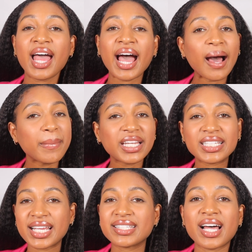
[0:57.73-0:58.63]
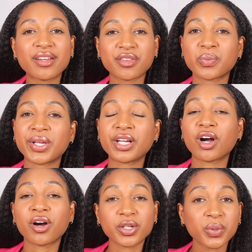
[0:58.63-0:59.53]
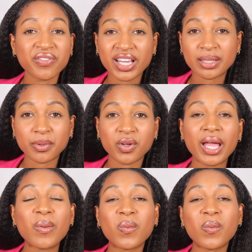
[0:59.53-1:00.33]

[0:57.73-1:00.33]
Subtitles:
How many days out of the week are you available and